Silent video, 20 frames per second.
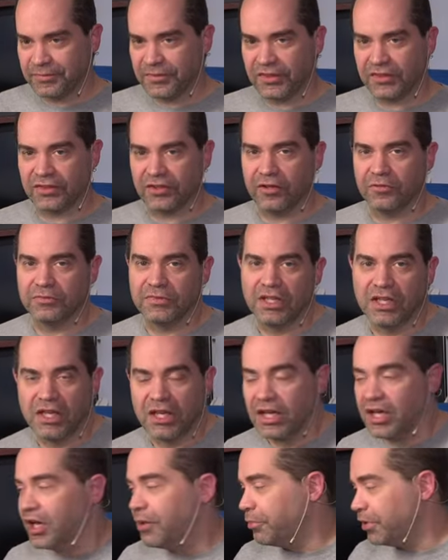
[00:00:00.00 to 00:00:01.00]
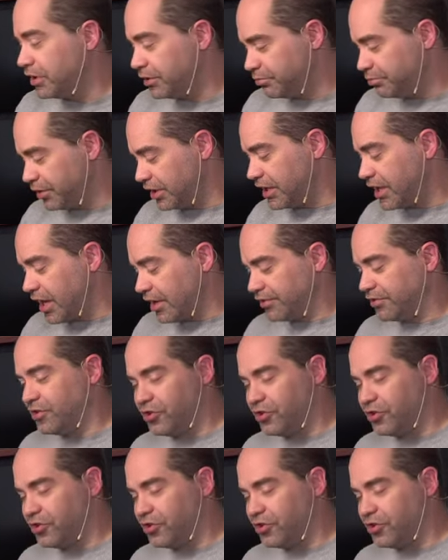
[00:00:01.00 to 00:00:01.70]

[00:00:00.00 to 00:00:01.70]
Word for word: So, but but yes,